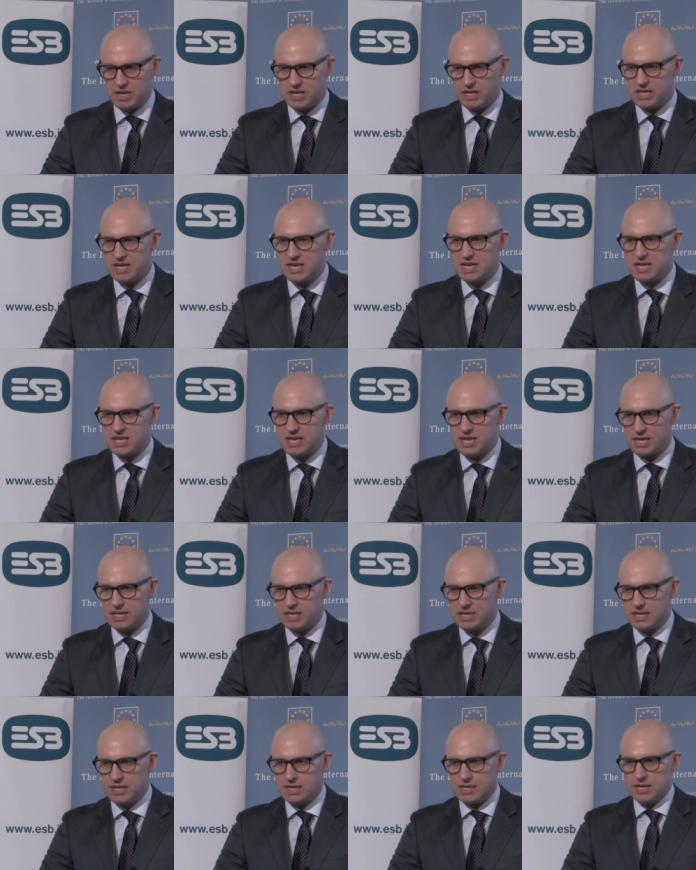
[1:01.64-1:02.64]
been
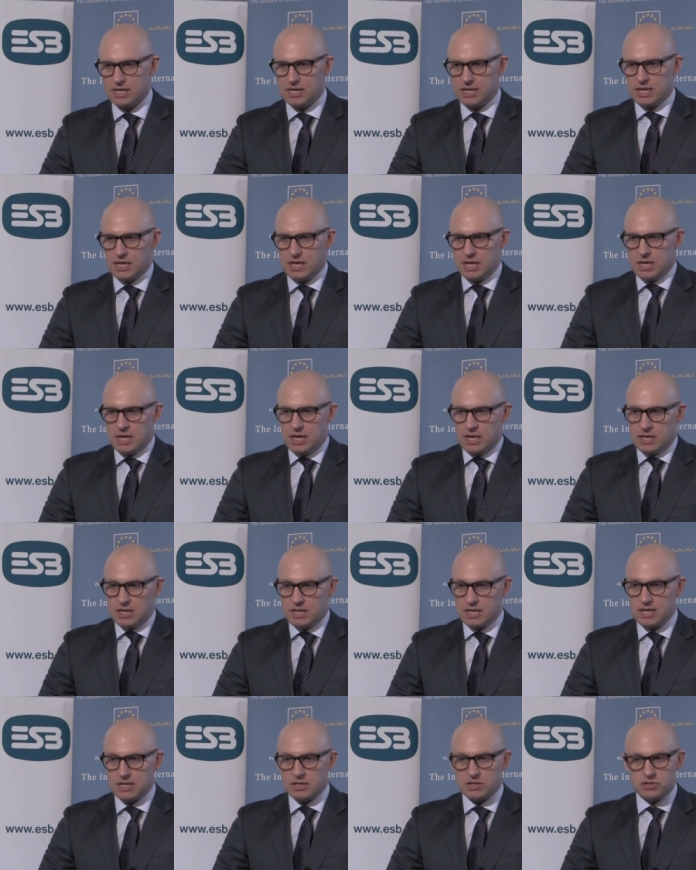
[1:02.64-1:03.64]
leading
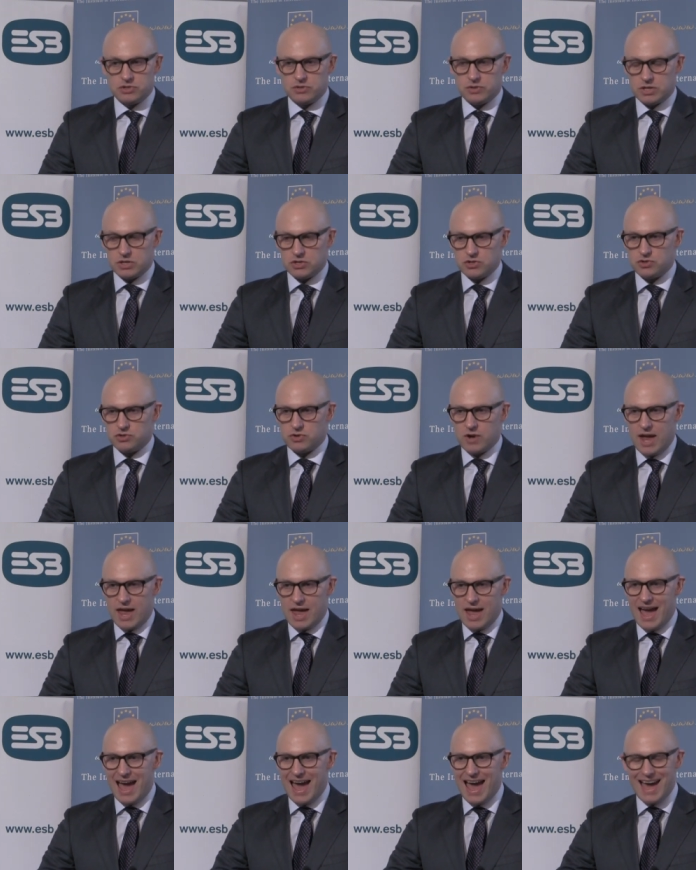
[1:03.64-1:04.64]
the industry
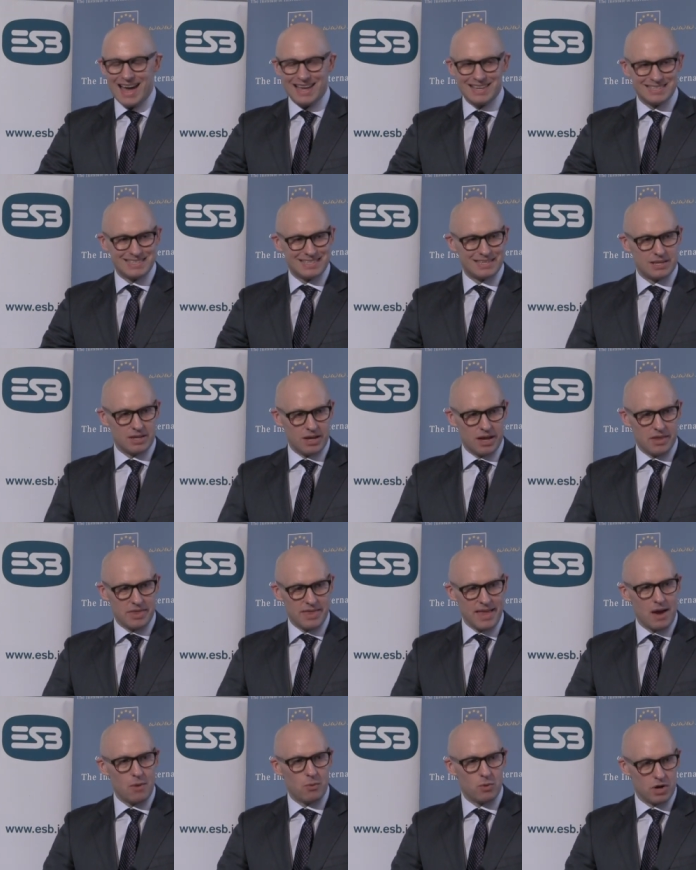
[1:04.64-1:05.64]
astray as a
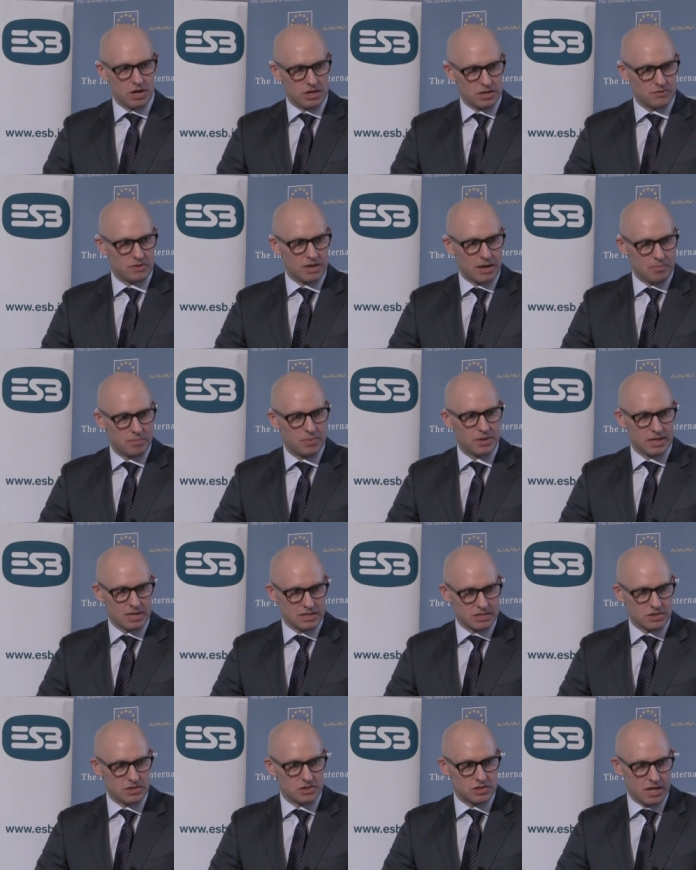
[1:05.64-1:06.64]
network of
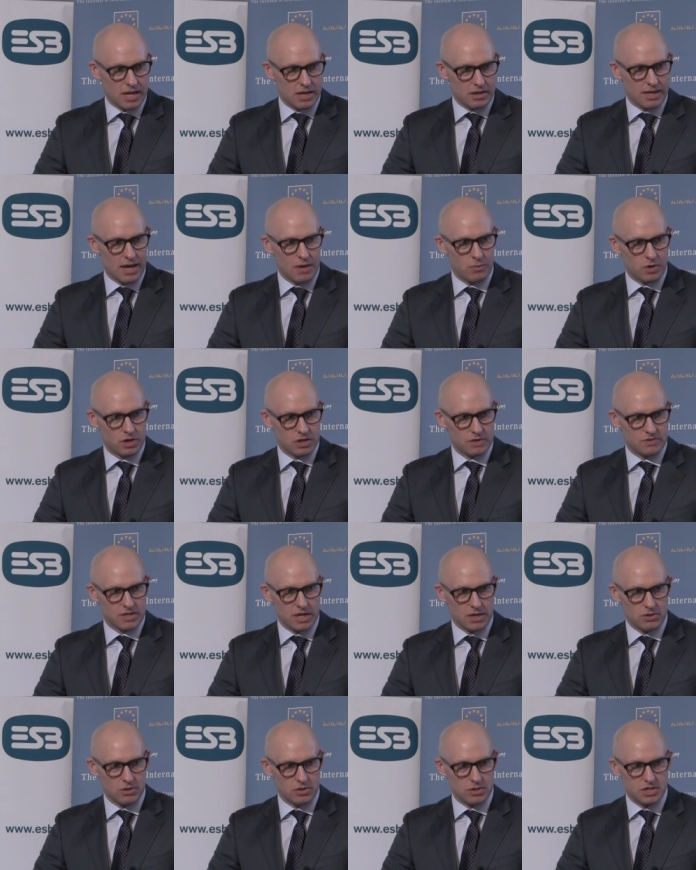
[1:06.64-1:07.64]
companies, as a network of
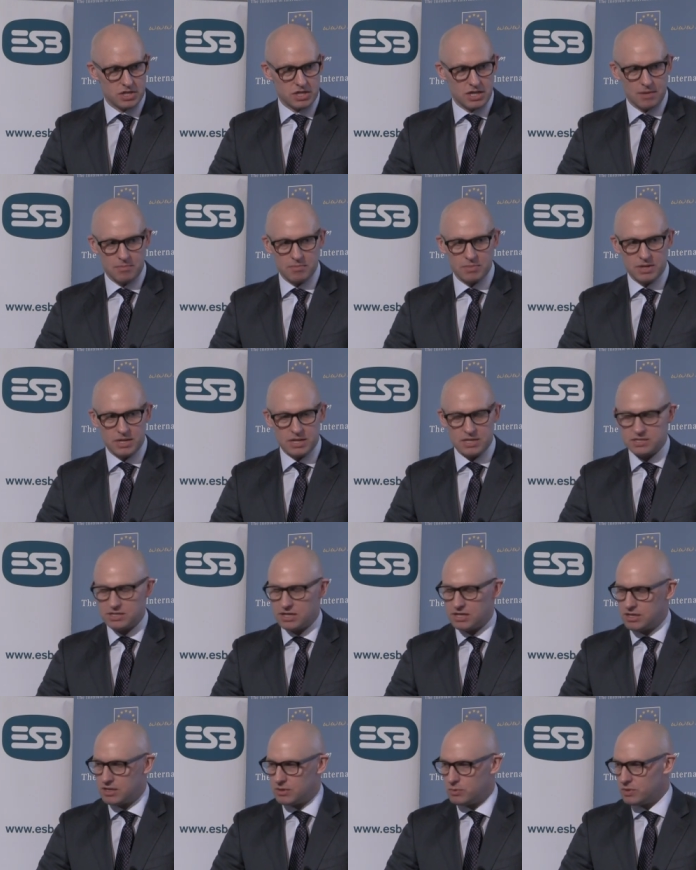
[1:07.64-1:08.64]
technology companies.
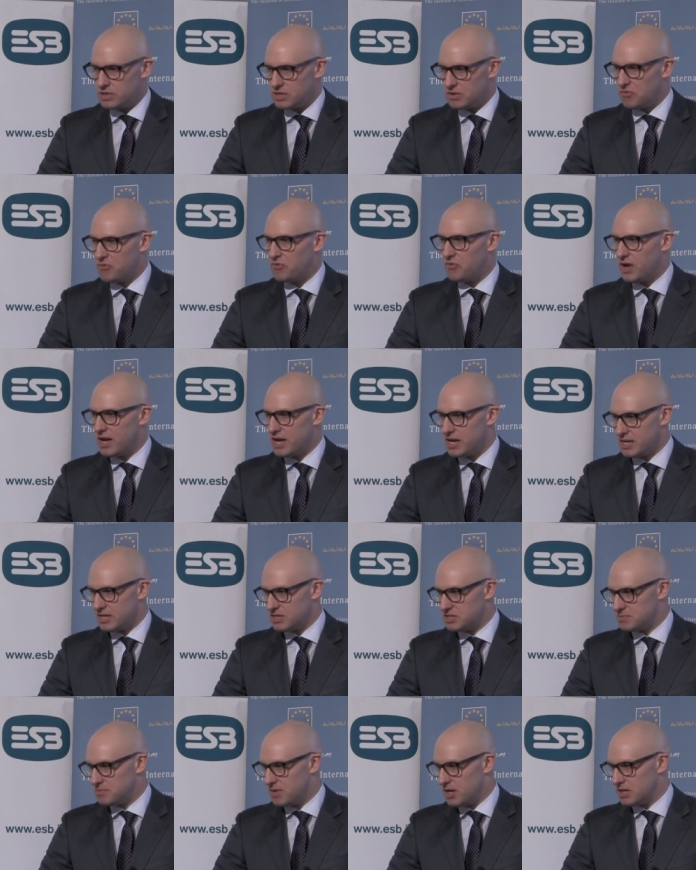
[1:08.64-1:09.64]
And I think we're
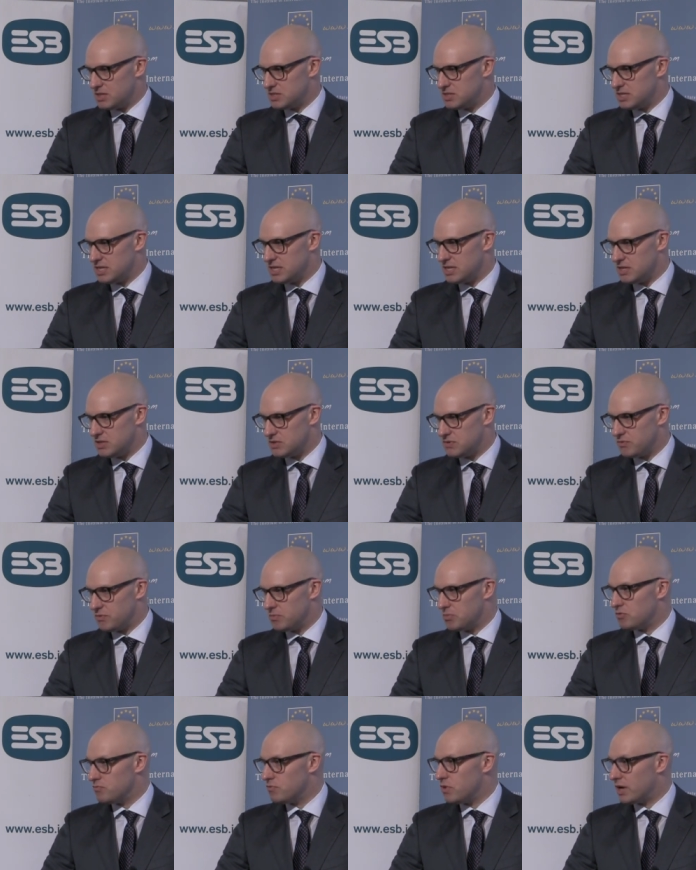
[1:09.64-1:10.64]
defining smart cities
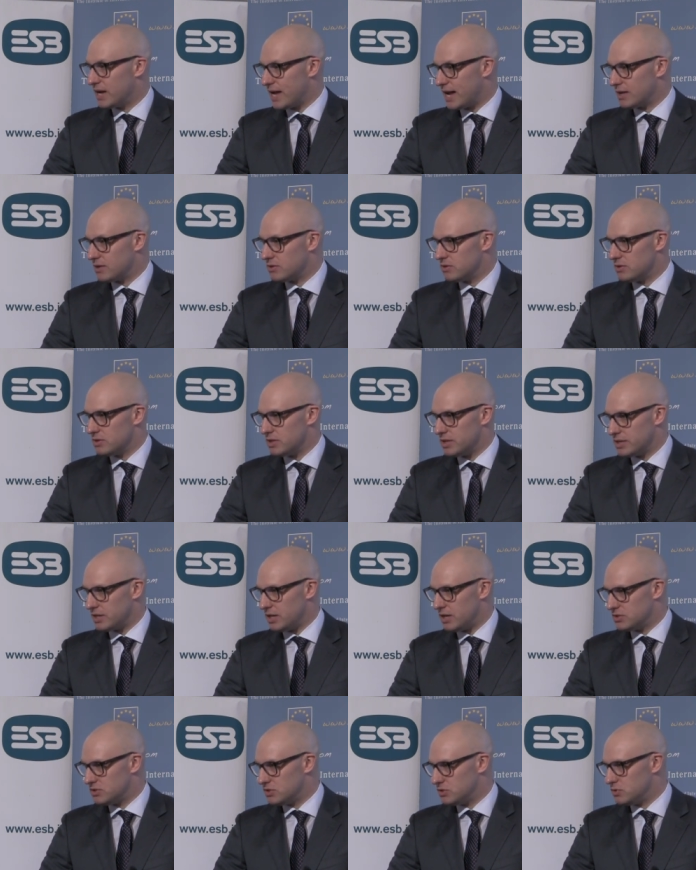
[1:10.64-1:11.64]
from the wrong angle. And I'd
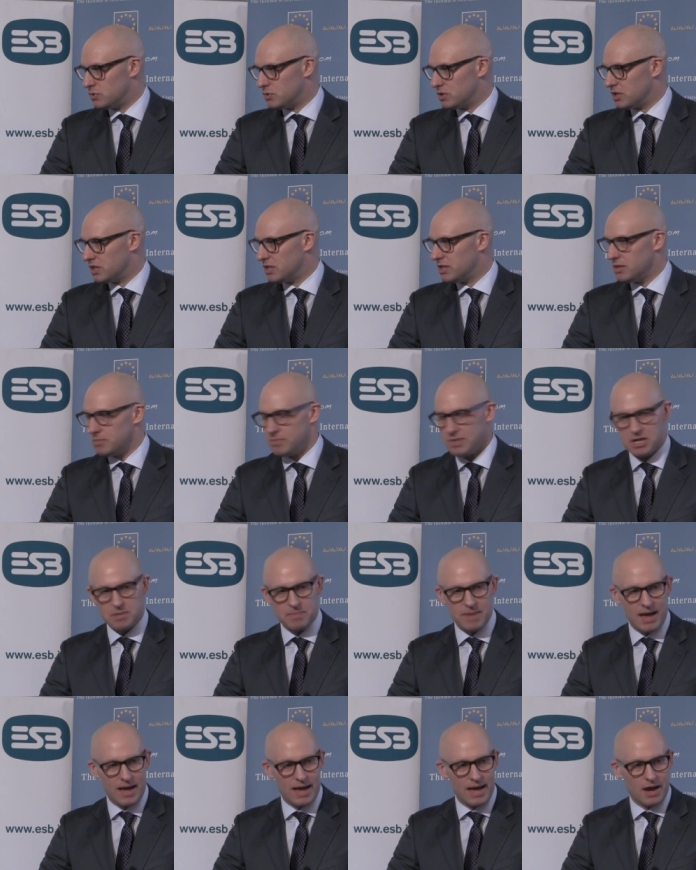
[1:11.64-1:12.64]
like to talk a little bit
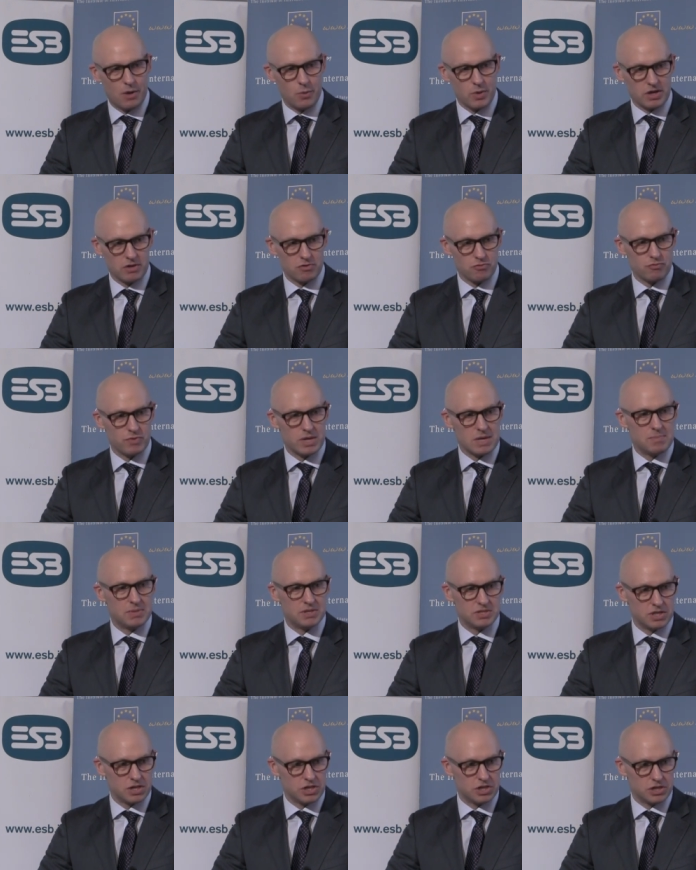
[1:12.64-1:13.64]
about how we can
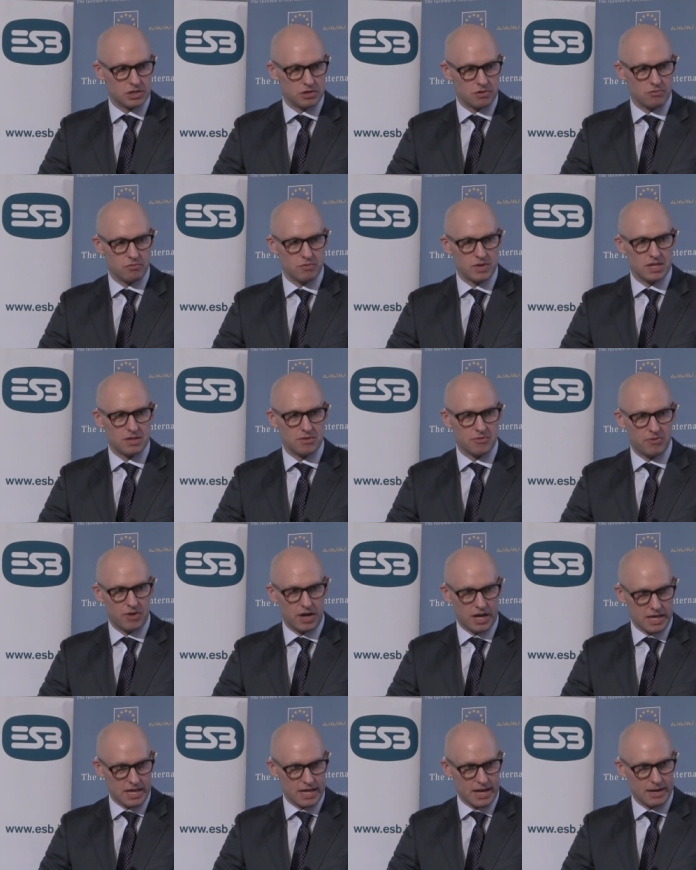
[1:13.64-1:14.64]
reposition and
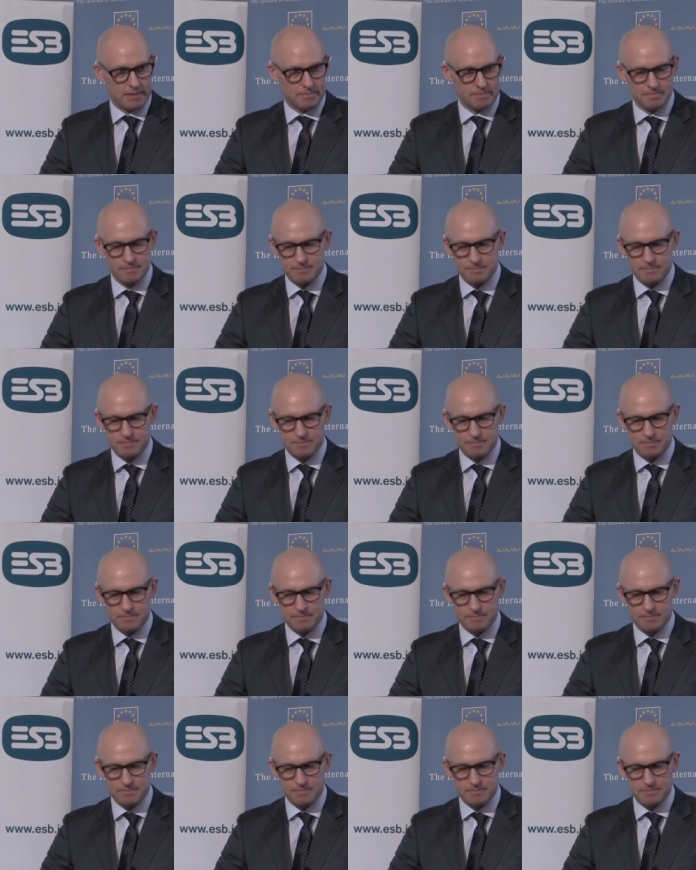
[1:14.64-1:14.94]
redefine that.